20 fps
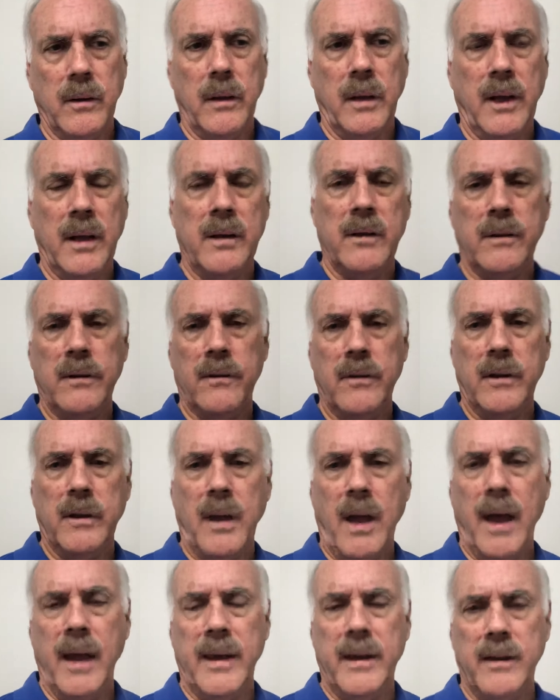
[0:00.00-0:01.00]
ended the
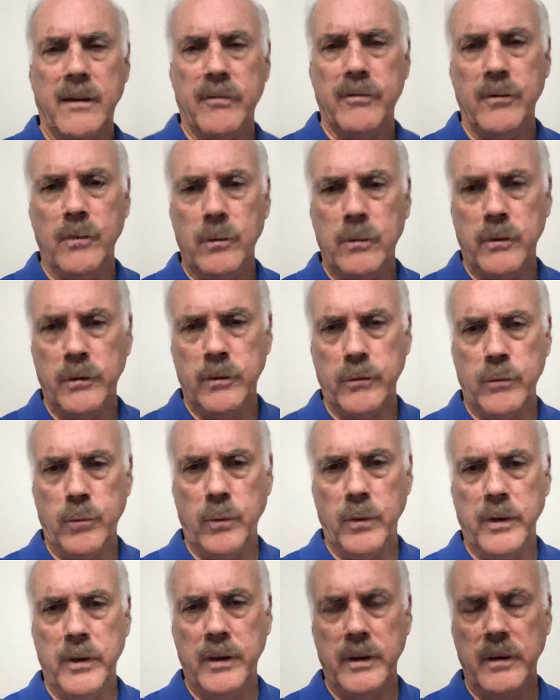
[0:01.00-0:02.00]
INF nuclear
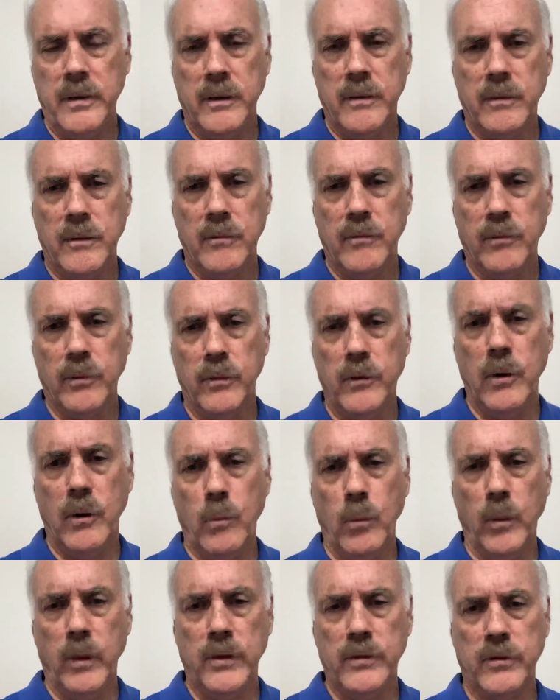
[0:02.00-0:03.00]
treaty for no
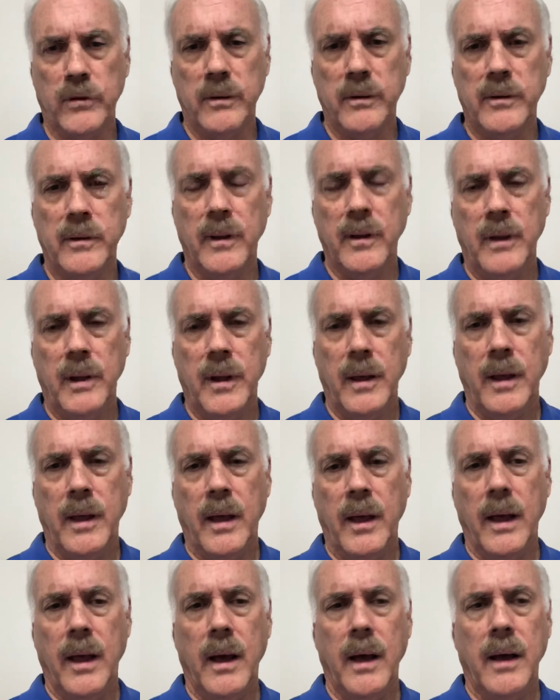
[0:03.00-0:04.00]
reason,
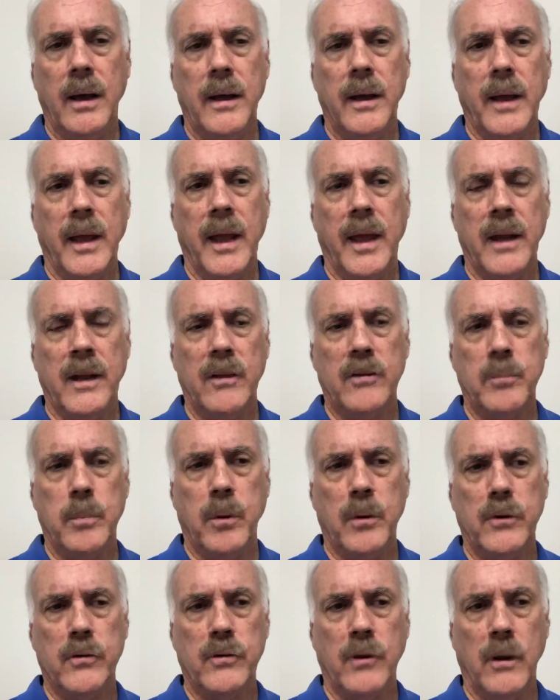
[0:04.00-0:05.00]
and has put
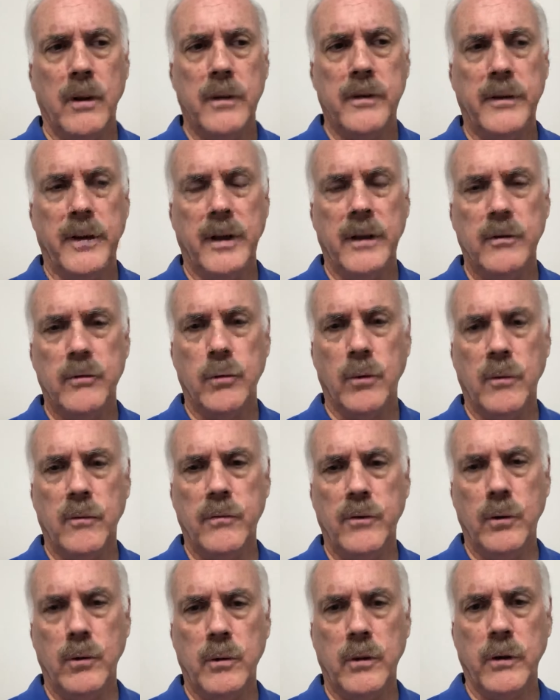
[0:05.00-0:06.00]
us all in danger of
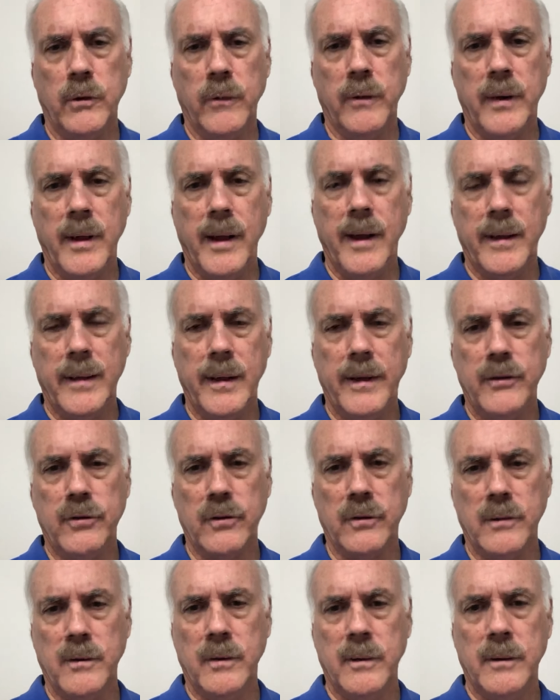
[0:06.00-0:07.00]
nuclear annihilation.
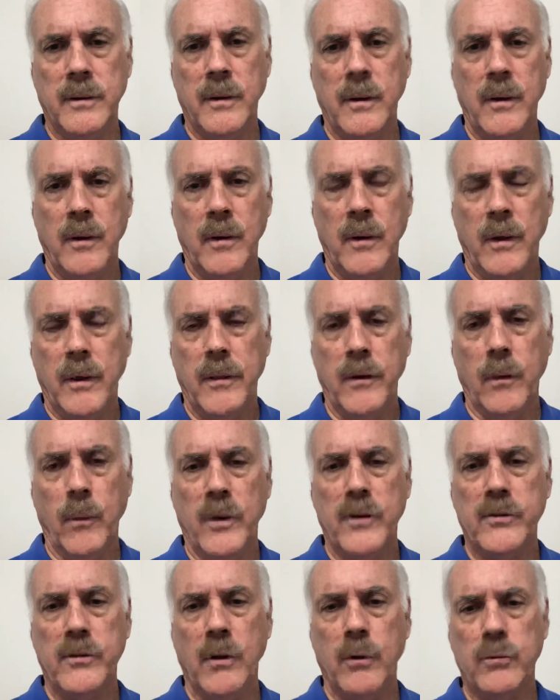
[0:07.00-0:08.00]
There
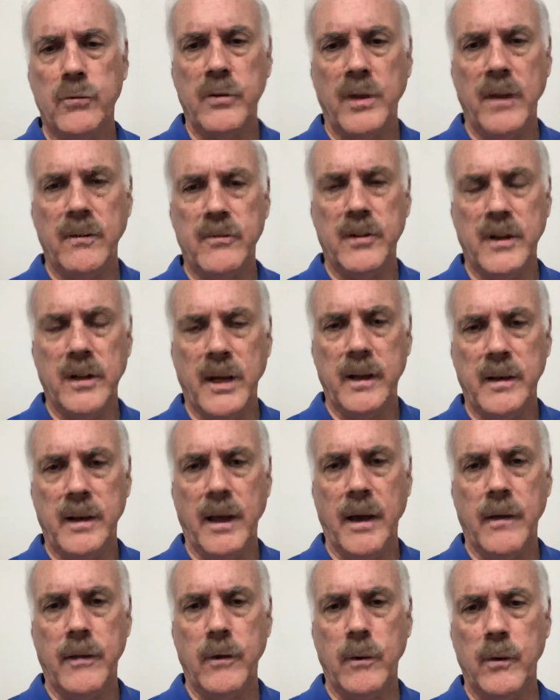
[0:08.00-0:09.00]
is no safety net
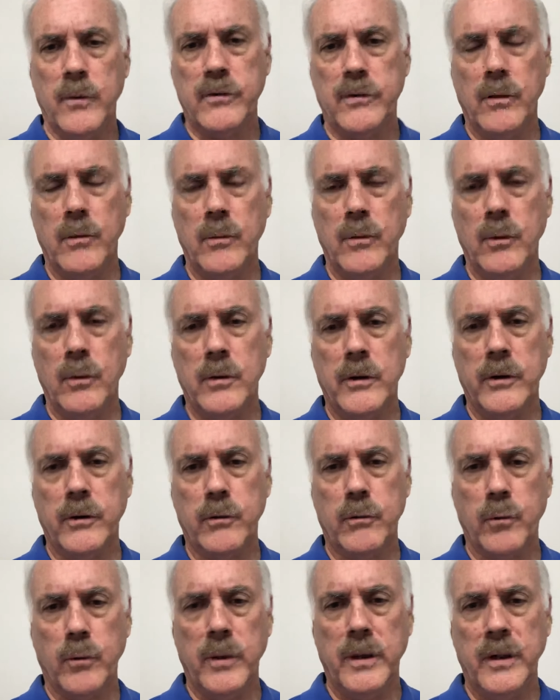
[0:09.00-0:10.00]
now. There is no nuclear
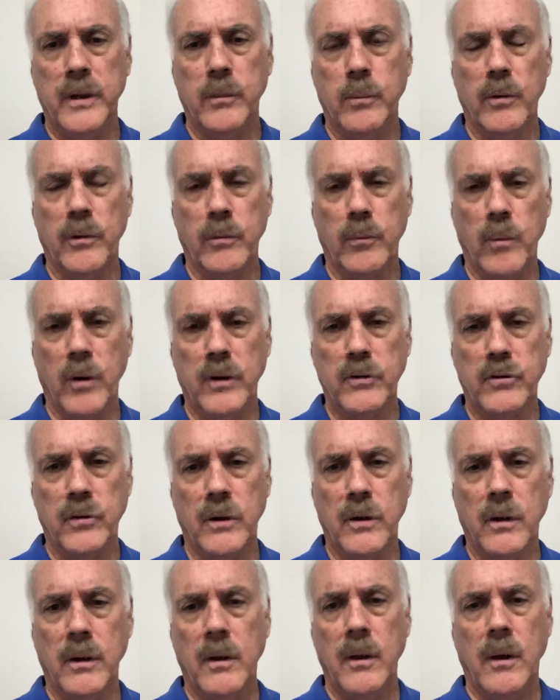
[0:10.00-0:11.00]
treaty with
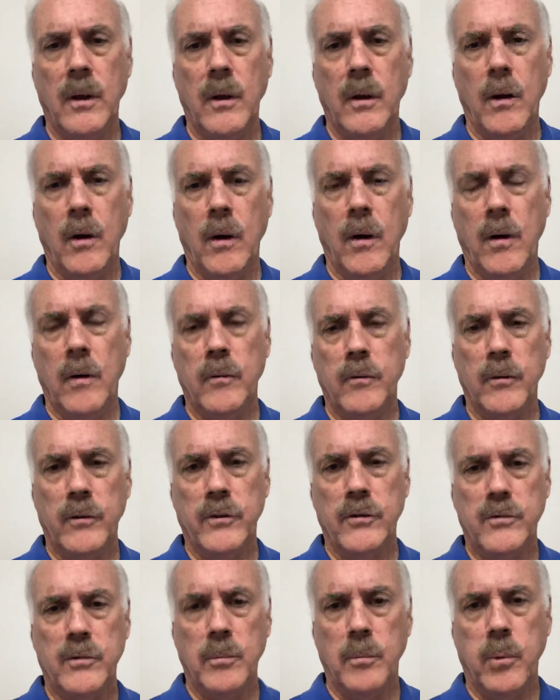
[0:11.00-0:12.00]
Russia over
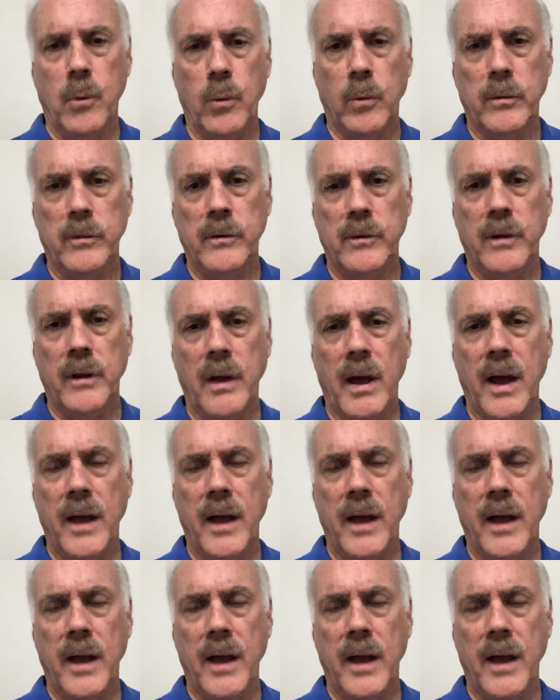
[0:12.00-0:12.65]
these important